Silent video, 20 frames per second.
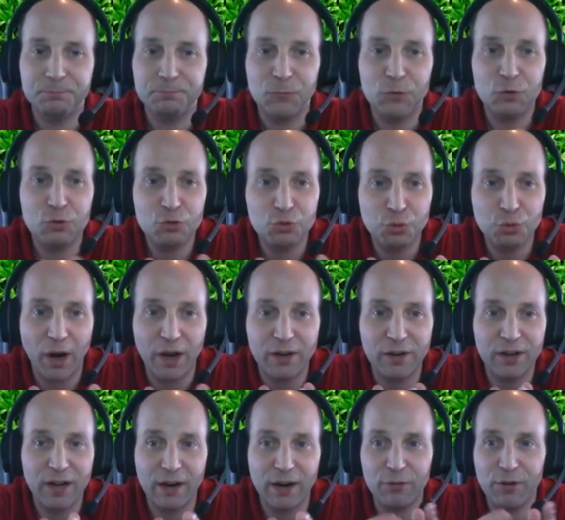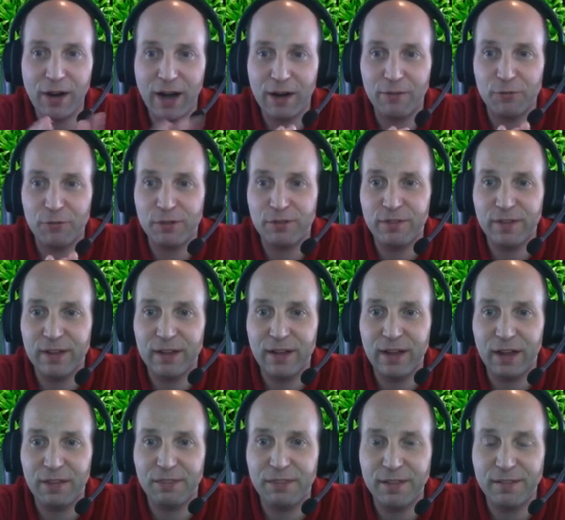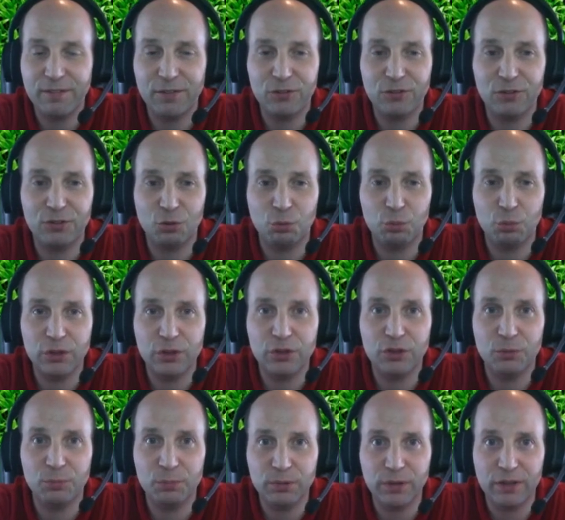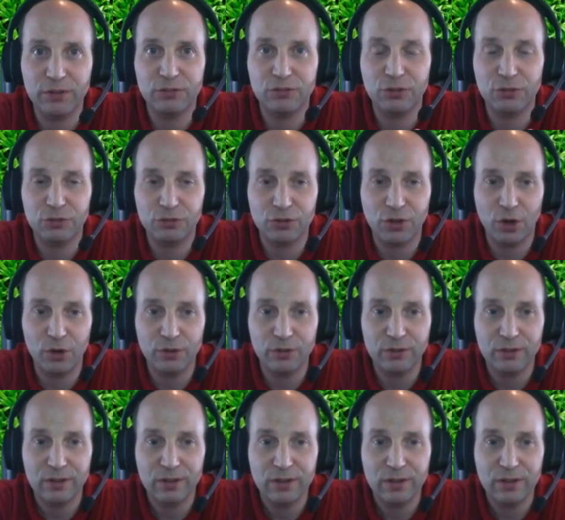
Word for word: try to cover everything. I think this is a really good place to start.